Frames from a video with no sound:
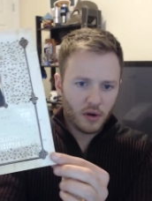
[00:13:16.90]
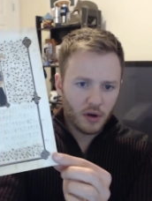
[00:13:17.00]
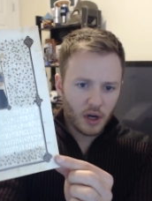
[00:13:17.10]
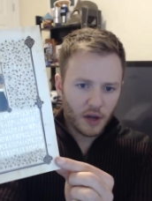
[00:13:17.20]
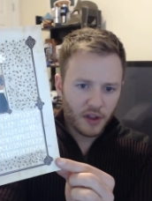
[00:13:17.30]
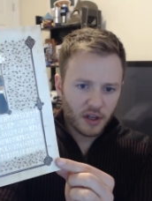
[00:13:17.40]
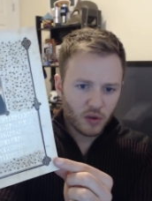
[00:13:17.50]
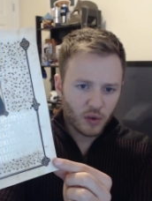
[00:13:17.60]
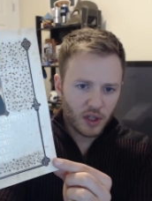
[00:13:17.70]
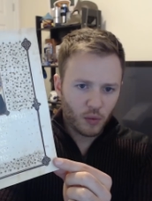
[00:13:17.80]
I think this
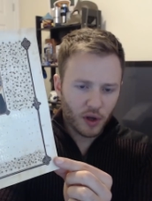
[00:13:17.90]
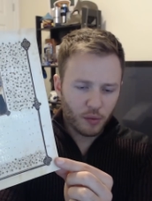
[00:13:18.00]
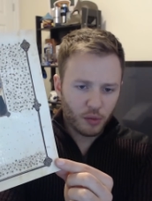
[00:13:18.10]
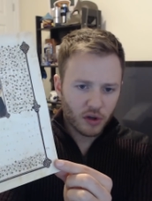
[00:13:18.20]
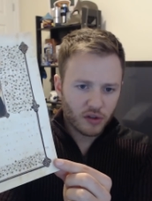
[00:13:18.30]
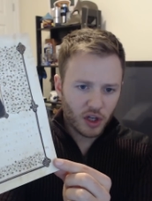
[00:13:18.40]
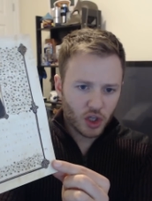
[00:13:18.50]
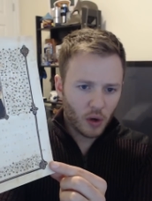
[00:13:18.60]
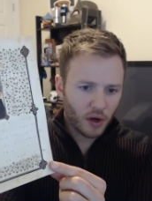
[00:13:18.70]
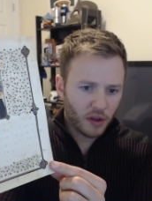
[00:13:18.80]
was in one of the books they
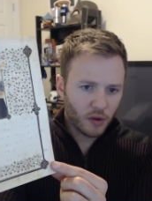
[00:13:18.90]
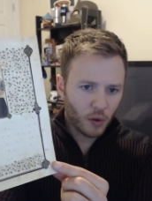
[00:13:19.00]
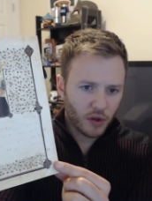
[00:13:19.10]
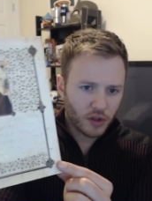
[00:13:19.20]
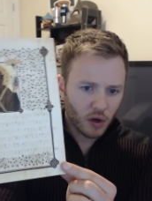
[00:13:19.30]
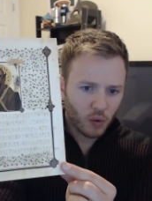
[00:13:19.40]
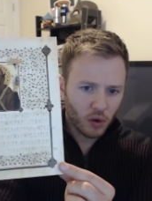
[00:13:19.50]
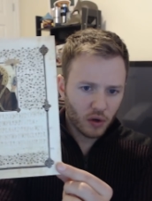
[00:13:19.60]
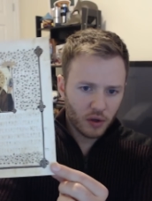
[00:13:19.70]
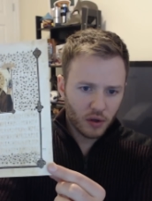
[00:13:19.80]
showed in Thor the Dark
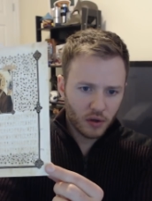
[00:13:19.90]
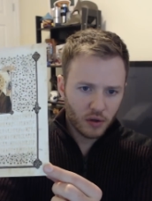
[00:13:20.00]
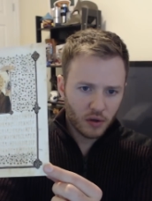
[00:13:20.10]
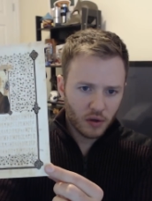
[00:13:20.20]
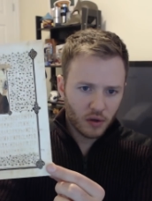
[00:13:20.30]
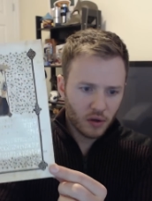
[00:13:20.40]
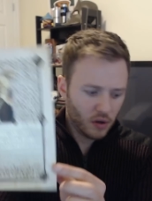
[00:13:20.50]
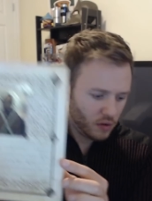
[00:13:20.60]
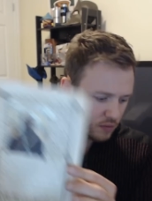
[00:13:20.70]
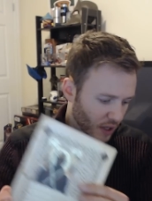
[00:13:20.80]
World
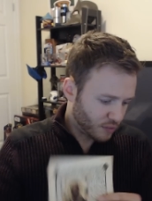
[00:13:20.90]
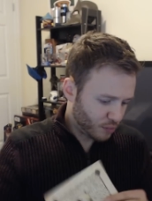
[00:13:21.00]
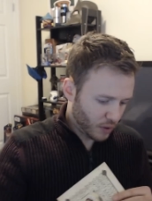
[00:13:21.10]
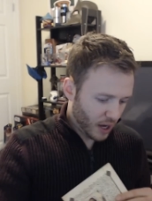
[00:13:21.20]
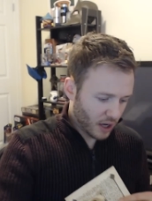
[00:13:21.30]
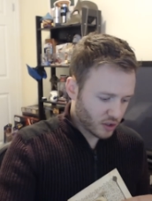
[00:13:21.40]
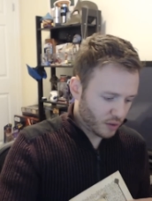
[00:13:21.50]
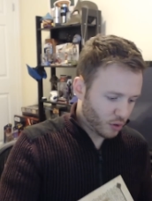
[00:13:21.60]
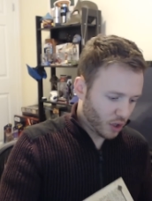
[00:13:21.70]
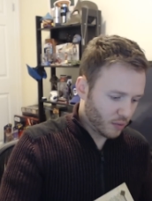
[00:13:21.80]
that's
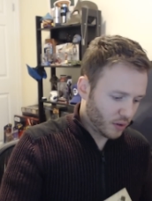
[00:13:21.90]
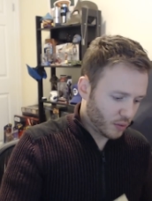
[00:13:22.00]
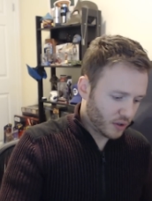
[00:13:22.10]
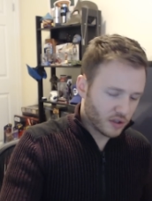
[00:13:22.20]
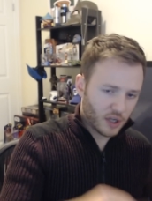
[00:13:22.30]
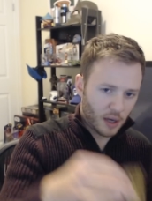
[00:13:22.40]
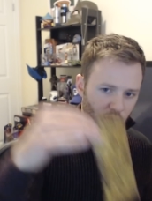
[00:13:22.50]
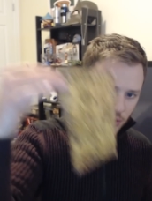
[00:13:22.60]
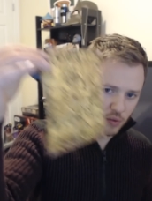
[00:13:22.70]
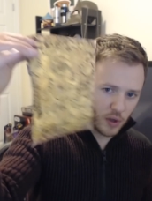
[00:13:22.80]
actually probably where this came
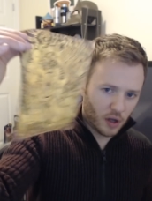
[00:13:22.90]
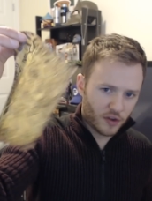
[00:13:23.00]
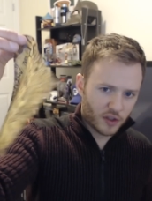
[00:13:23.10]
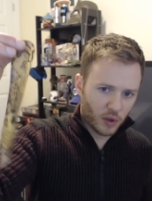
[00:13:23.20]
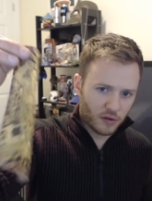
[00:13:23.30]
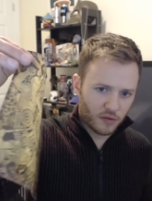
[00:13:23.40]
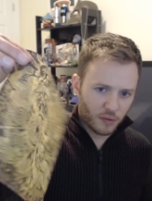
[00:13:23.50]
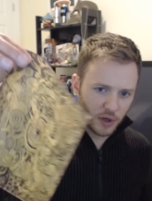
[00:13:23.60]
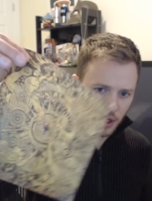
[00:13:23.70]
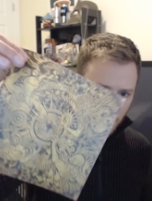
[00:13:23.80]
from as well. This wasn't
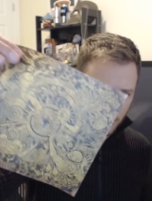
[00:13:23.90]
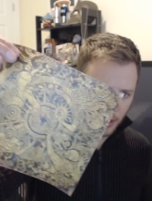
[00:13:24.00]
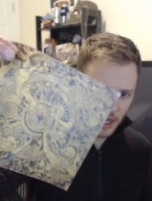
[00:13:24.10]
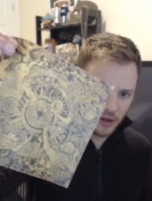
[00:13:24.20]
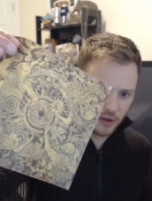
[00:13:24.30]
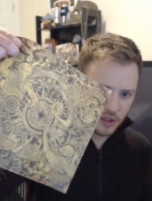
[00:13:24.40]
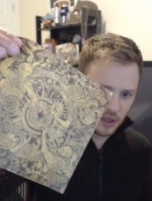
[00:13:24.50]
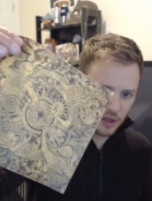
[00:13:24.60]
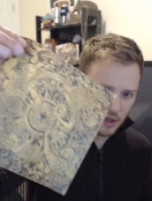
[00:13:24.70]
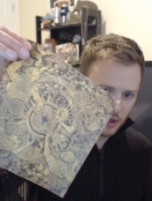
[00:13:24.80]
from Guardians of the
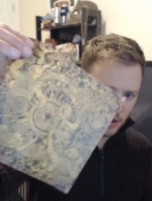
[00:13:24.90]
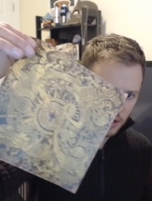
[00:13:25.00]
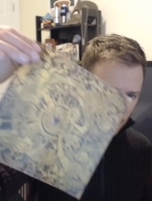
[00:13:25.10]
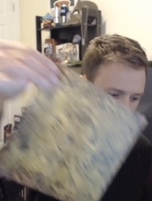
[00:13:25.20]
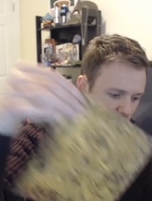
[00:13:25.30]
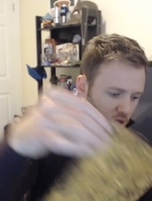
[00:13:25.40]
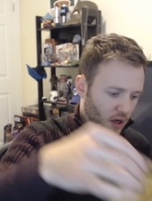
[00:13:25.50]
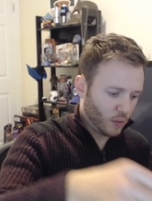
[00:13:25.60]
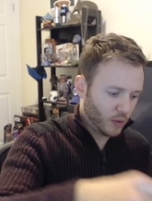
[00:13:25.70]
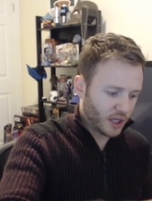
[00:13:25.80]
Galaxy
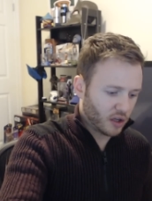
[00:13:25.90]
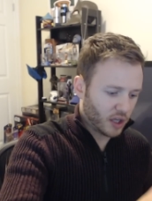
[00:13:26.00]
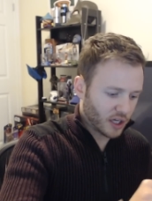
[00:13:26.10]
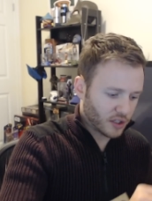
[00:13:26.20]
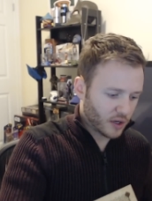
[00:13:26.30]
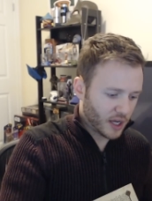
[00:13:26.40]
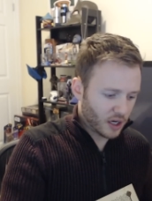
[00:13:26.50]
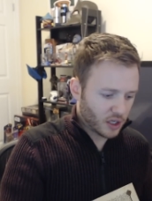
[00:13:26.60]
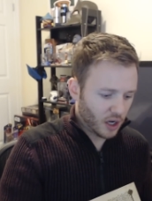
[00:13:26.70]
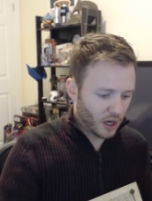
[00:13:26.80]
uh, when the Collector kind
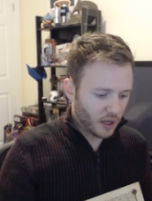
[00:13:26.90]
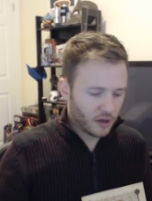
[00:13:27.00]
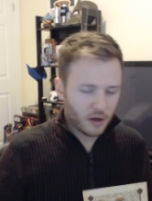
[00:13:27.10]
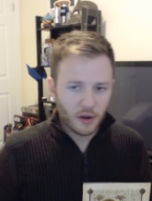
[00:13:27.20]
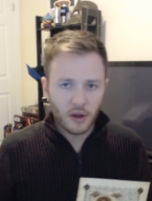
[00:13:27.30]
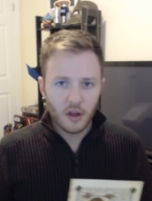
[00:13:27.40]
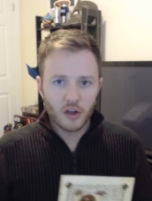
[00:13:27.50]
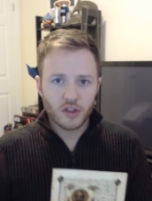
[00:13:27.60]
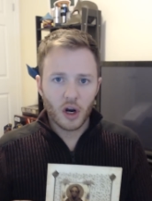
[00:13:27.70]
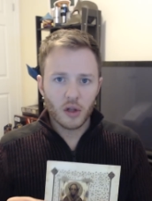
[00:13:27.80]
of taught
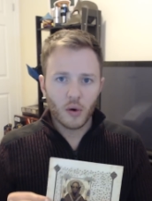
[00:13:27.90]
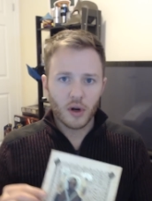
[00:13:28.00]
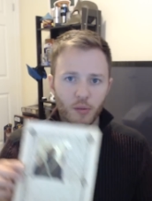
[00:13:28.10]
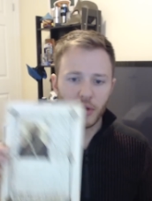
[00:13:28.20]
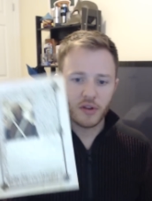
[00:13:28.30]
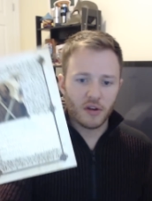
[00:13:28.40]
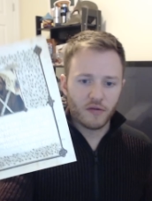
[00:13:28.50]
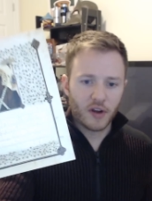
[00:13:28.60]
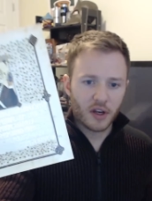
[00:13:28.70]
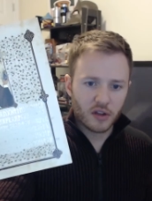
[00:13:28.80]
Star Lord all about the
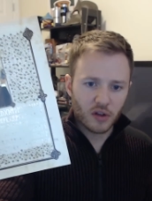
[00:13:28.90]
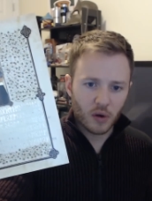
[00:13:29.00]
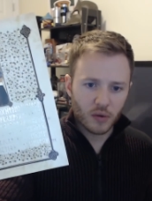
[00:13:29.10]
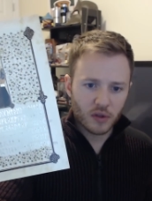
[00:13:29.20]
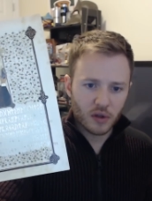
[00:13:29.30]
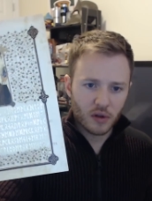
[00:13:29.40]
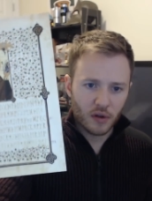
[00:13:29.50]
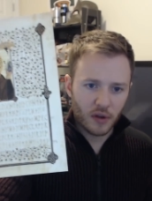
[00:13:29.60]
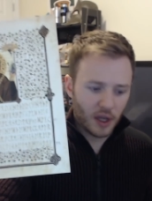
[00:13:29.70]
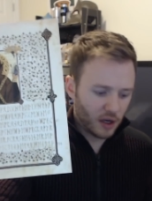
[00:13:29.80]
Infinity Stones.
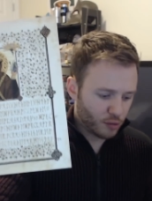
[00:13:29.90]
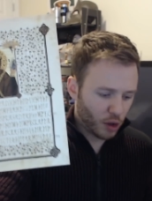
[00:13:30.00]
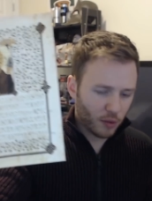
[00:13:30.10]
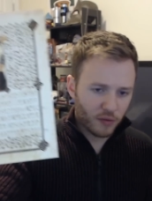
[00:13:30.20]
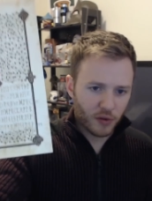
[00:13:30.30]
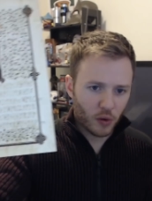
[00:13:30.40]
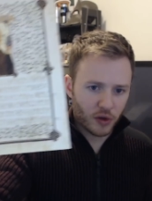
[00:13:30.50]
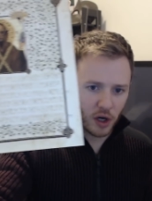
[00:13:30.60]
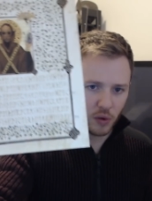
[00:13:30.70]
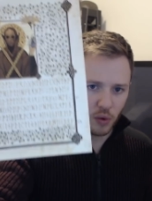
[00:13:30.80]
Then it's probably from Thor:
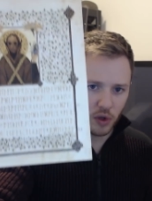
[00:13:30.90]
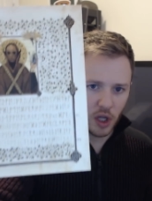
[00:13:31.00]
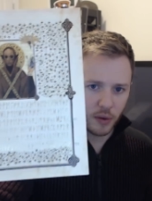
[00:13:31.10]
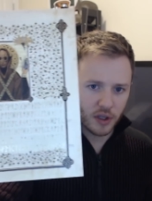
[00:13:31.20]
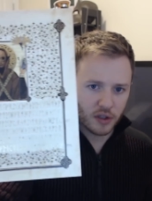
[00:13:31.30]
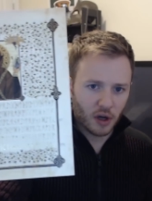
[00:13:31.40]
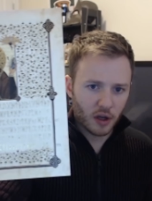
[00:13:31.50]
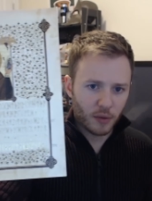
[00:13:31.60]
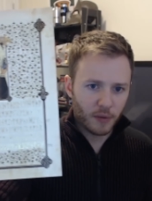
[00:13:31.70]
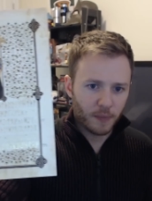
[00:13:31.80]
The Dark World along with this
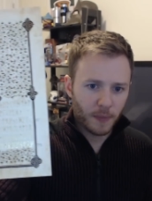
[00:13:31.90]
document.